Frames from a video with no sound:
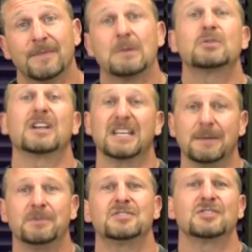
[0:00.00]
I'm trying to
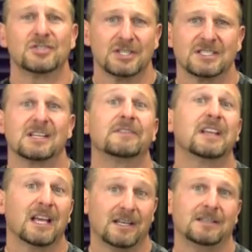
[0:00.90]
keep this so she doesn't have
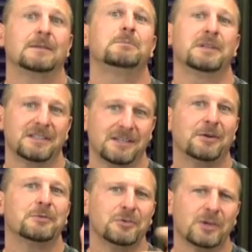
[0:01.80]
to edit it, but
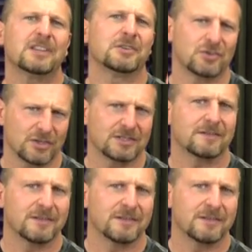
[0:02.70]
you'll get the gist.